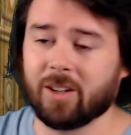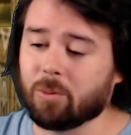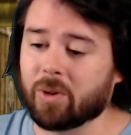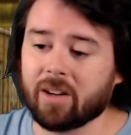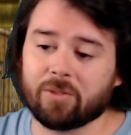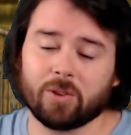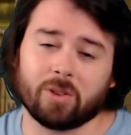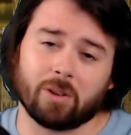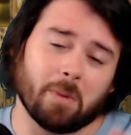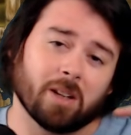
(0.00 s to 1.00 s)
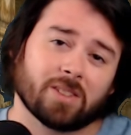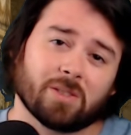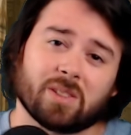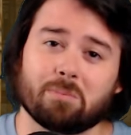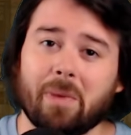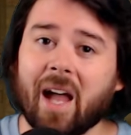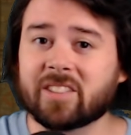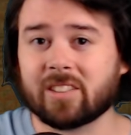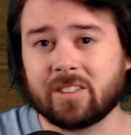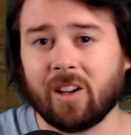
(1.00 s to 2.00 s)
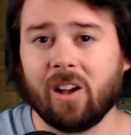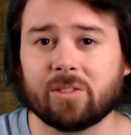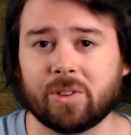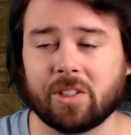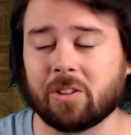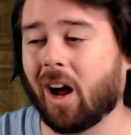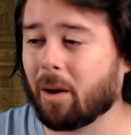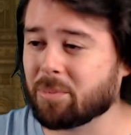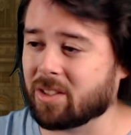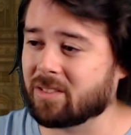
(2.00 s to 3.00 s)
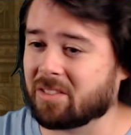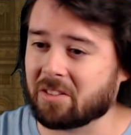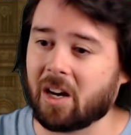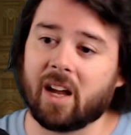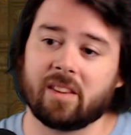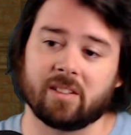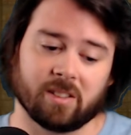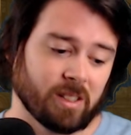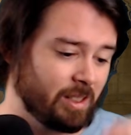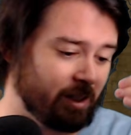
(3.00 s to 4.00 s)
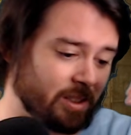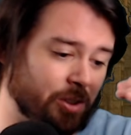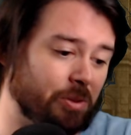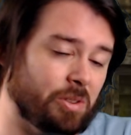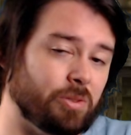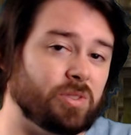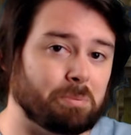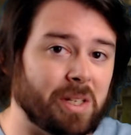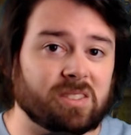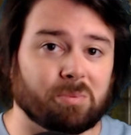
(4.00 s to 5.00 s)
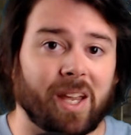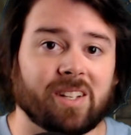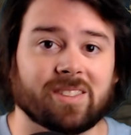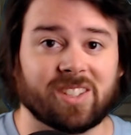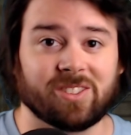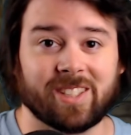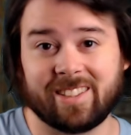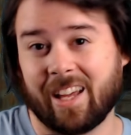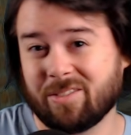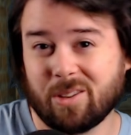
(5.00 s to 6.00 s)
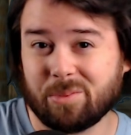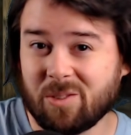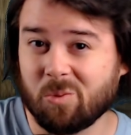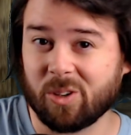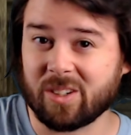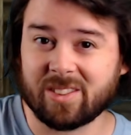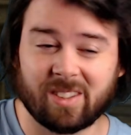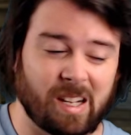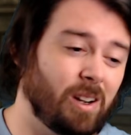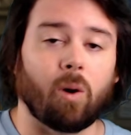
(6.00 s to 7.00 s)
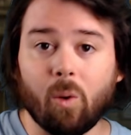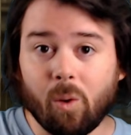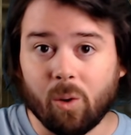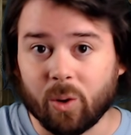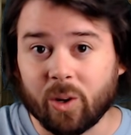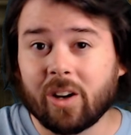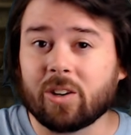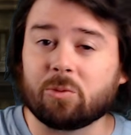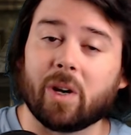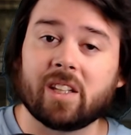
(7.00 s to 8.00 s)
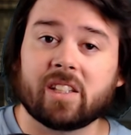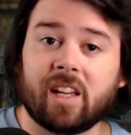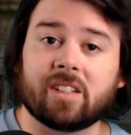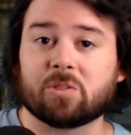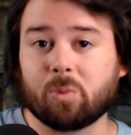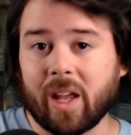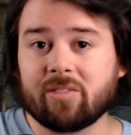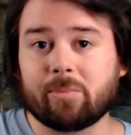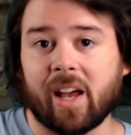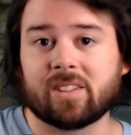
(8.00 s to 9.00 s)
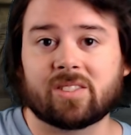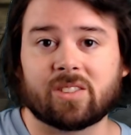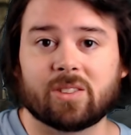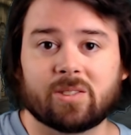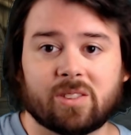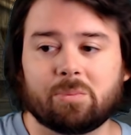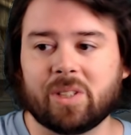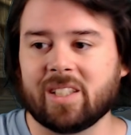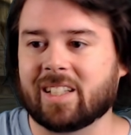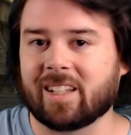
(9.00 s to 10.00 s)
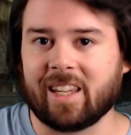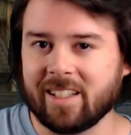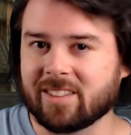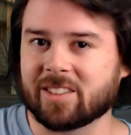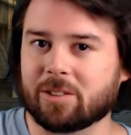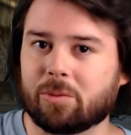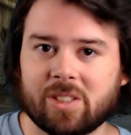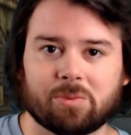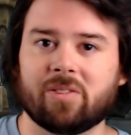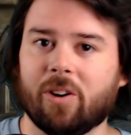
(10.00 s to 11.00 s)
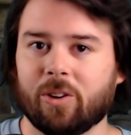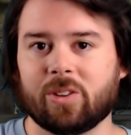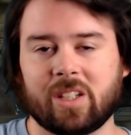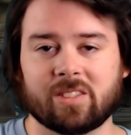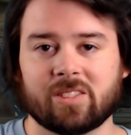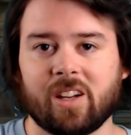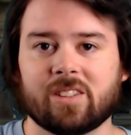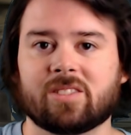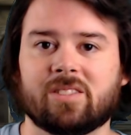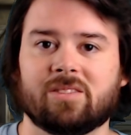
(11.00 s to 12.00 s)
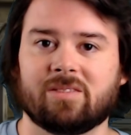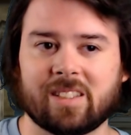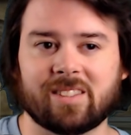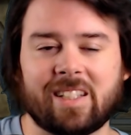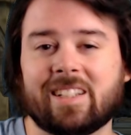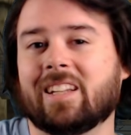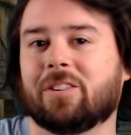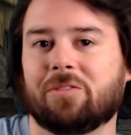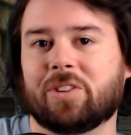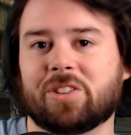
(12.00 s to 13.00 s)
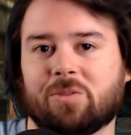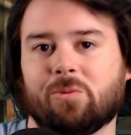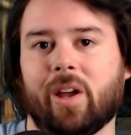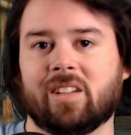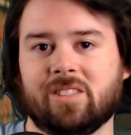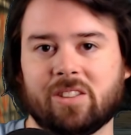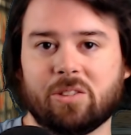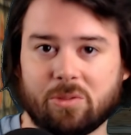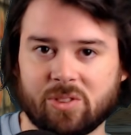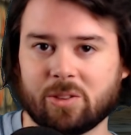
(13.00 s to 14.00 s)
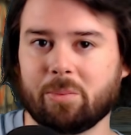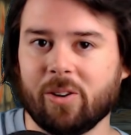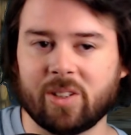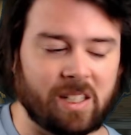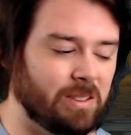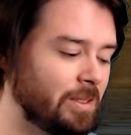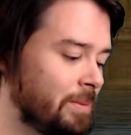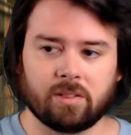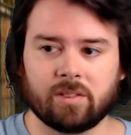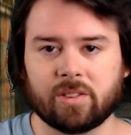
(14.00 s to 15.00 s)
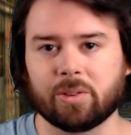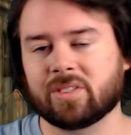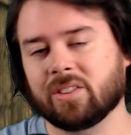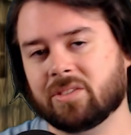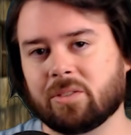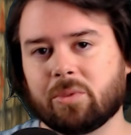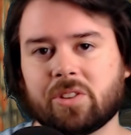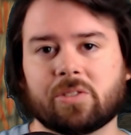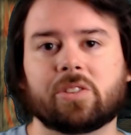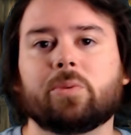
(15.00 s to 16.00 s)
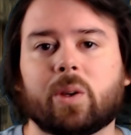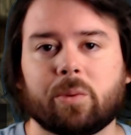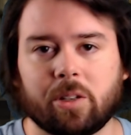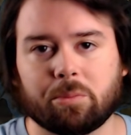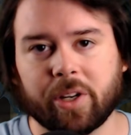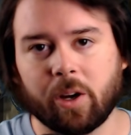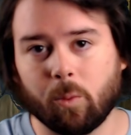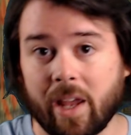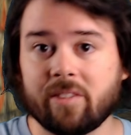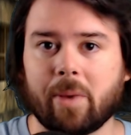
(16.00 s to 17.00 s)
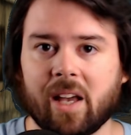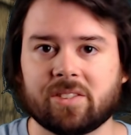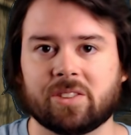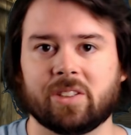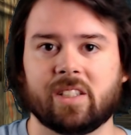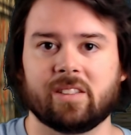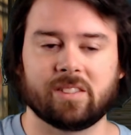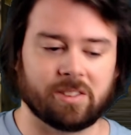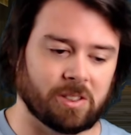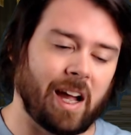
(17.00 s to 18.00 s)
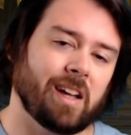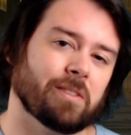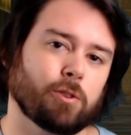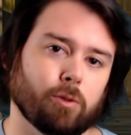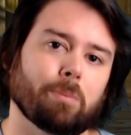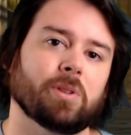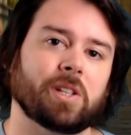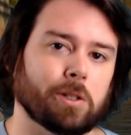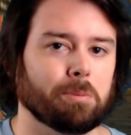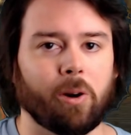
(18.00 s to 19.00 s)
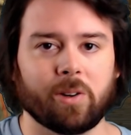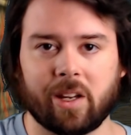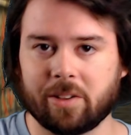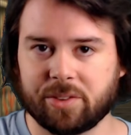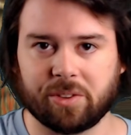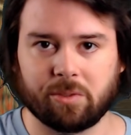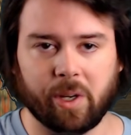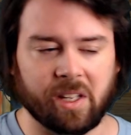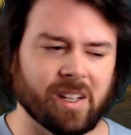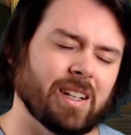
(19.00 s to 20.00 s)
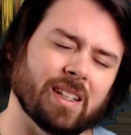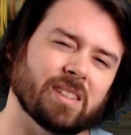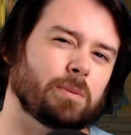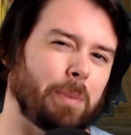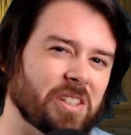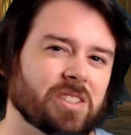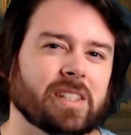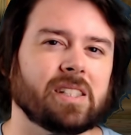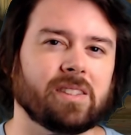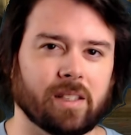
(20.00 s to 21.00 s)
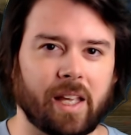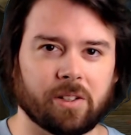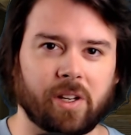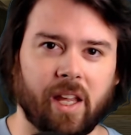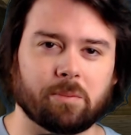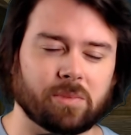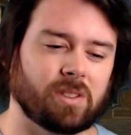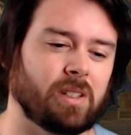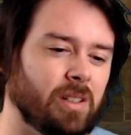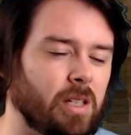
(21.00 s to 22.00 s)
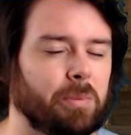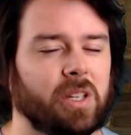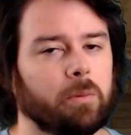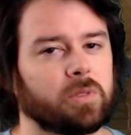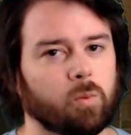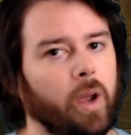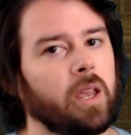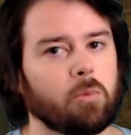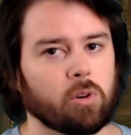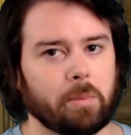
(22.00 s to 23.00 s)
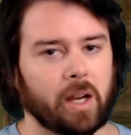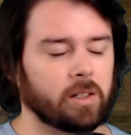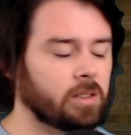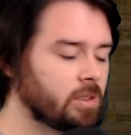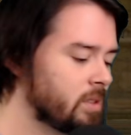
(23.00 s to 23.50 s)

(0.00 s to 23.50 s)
whenever a monster is magically tolerant, your options are either to use Beastbane until it inevitably works, or relegate your Wavemaster to being a healer, which we've already discussed is an inefficient way to use your party. So essentially what you're doing when you bring a Wavemaster in is you're kind of crippling your party in a certain way, especially in the later games. It becomes way more apparent.